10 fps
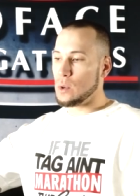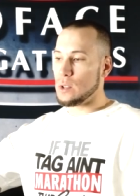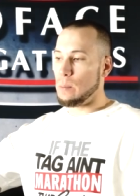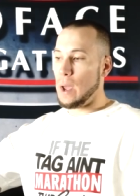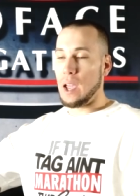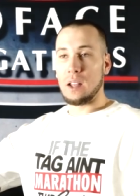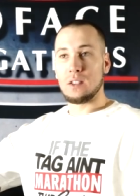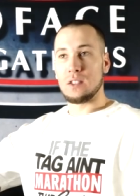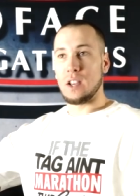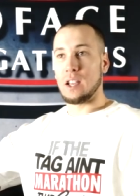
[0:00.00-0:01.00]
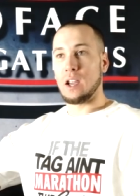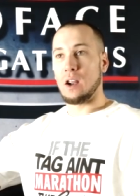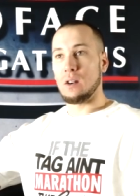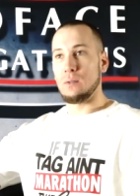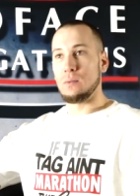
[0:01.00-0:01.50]
as a man to take
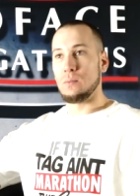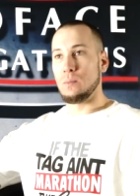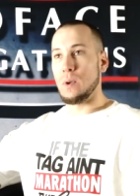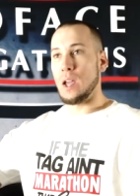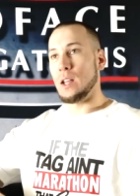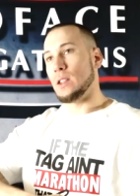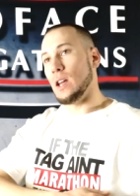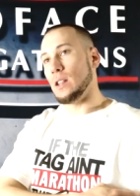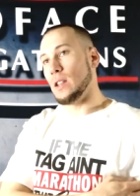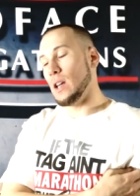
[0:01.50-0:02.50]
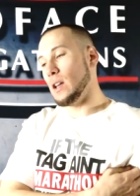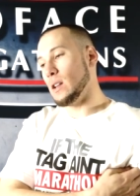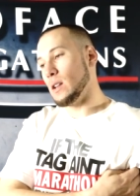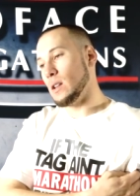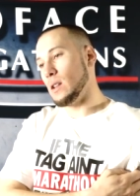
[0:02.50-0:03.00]
care of anything that
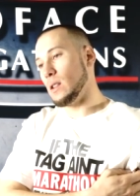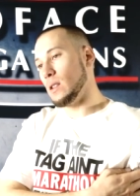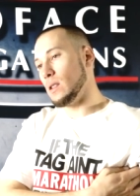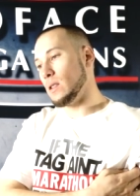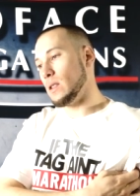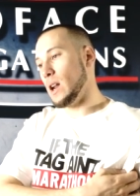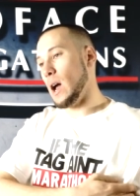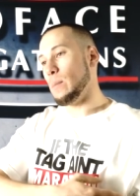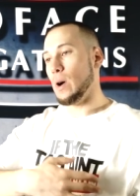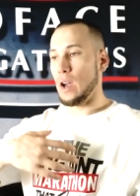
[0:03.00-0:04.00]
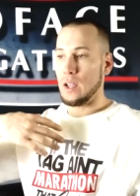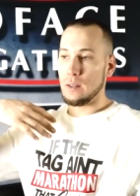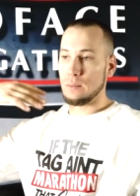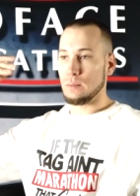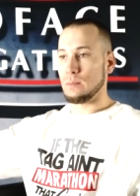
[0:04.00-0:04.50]
that I
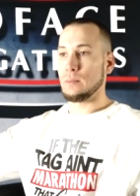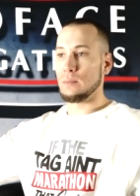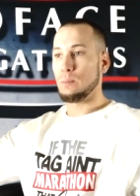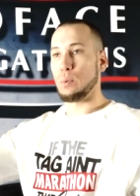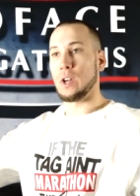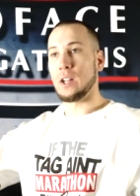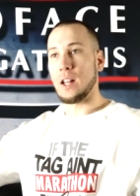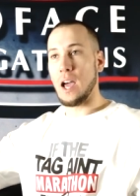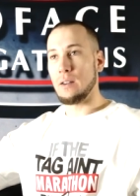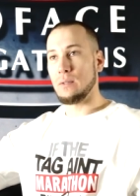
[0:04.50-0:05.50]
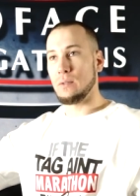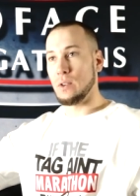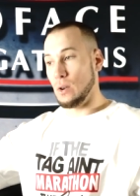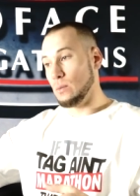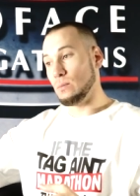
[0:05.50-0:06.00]
might bring to life.
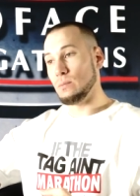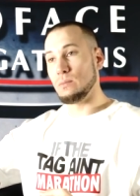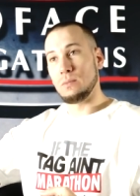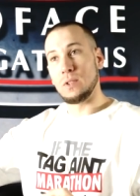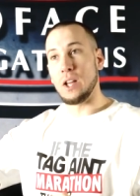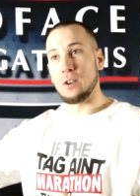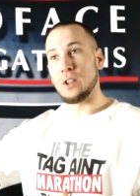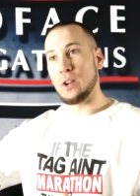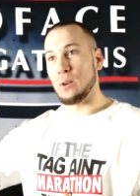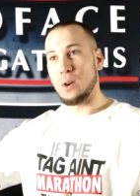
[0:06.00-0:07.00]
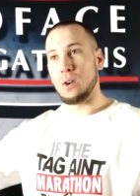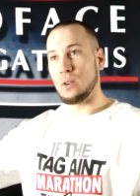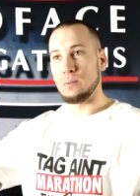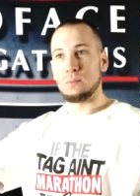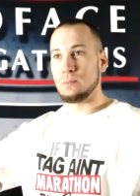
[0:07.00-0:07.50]
You know, literally or,
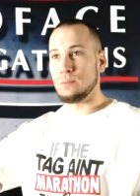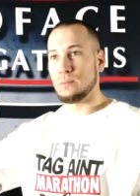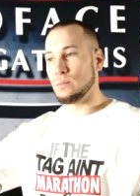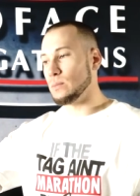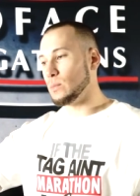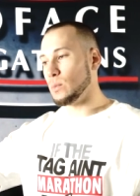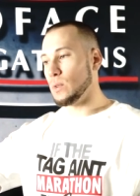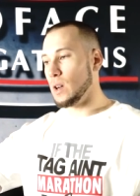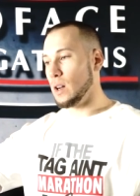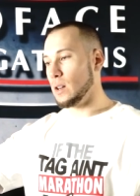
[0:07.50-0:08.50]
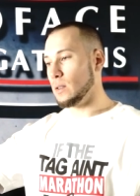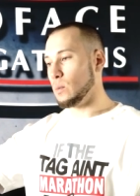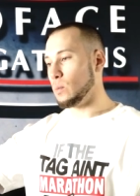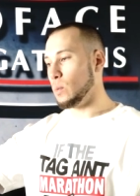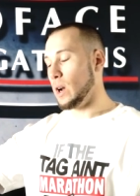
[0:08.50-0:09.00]
or uh,
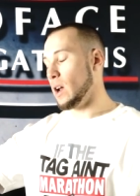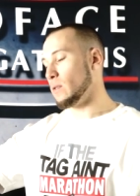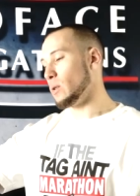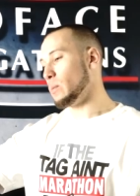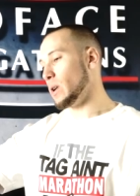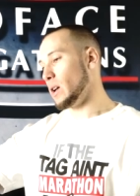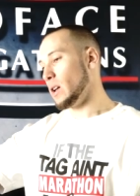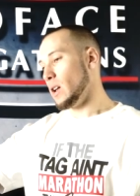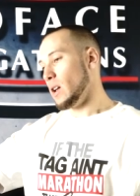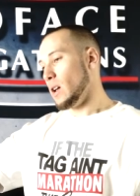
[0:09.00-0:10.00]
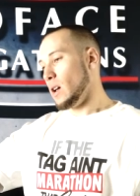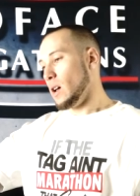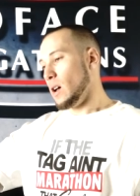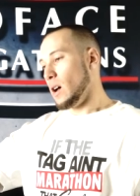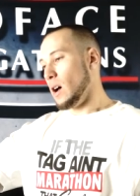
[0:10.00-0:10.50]
whatever, but
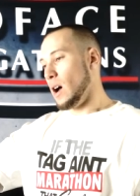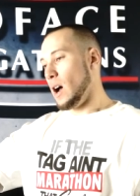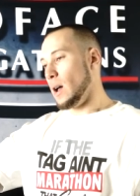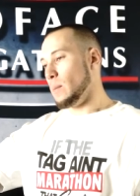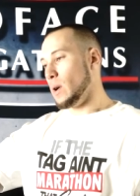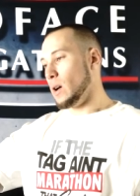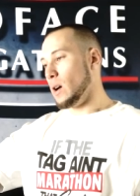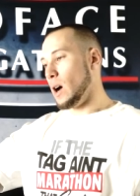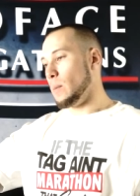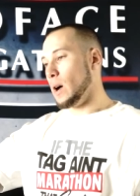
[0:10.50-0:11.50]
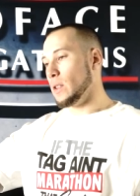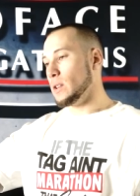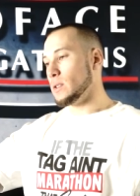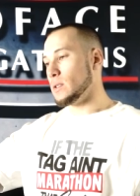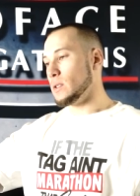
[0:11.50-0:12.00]
I'm uh, I'm on
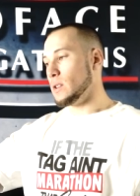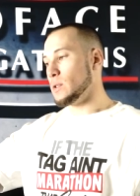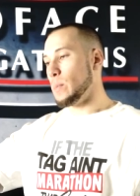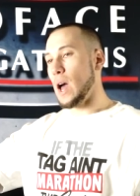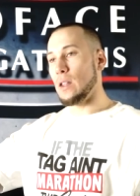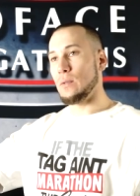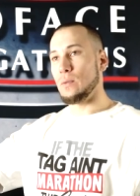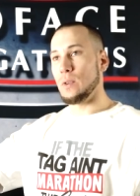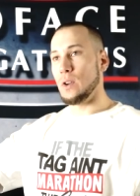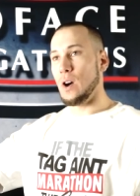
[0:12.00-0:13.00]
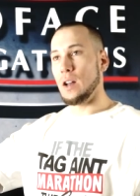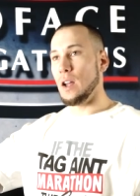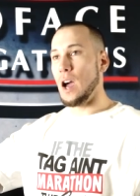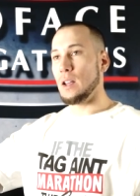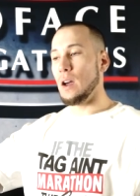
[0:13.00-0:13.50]
this this path. You know, I,
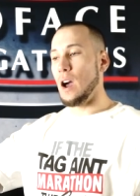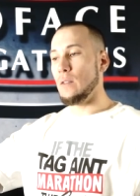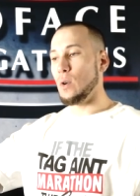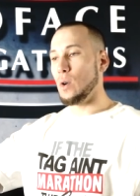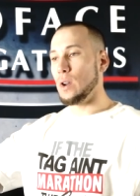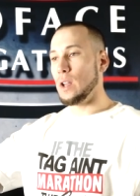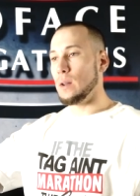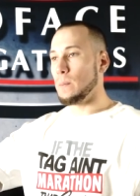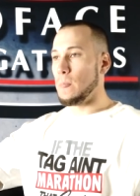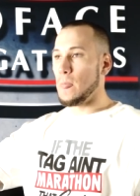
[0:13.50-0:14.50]
I I've already